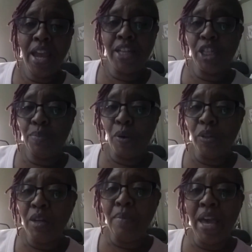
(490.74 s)
And she
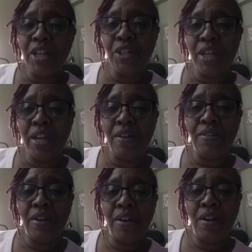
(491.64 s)
spoke to the managed care
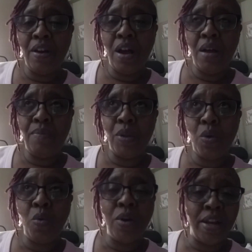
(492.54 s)
there, the
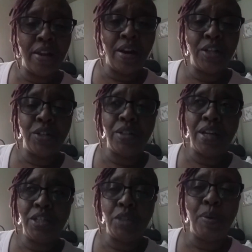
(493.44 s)
coordinator, I should
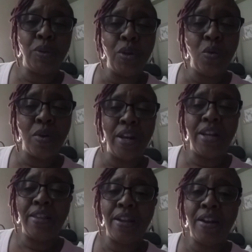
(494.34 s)
say. She spoke to the
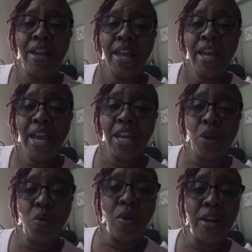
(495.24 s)
coordinator there, and the
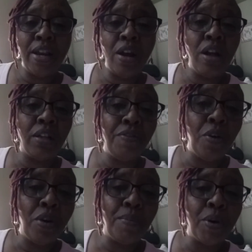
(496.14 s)
coordinator hung the
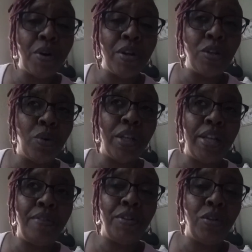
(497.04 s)
phone up on her and told her
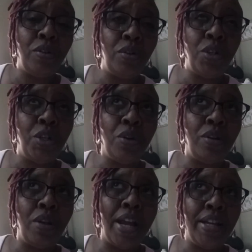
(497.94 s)
that if she
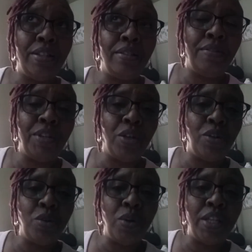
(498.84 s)
couldn't, I guess, if she
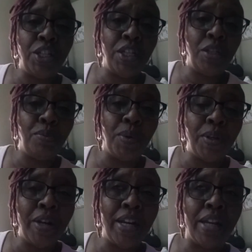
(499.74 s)
couldn't do it, that she needs more
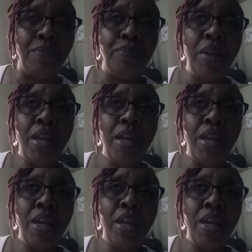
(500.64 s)
training.